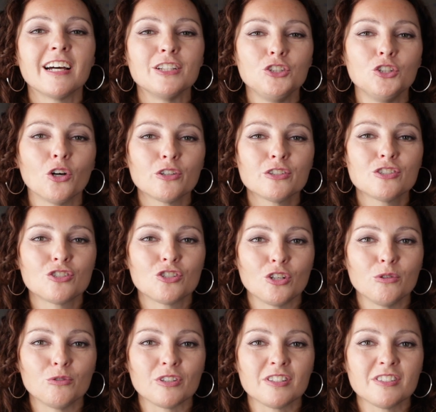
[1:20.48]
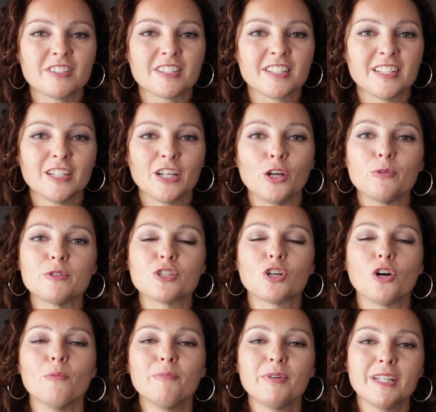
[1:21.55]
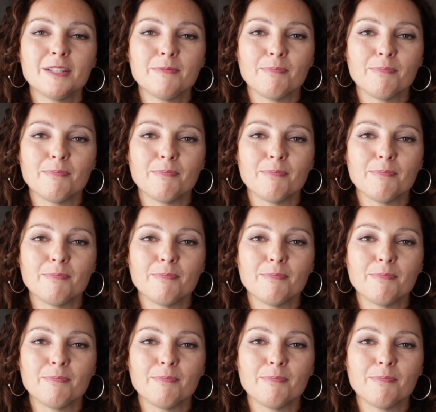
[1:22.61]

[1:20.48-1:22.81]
a young student who was accompanied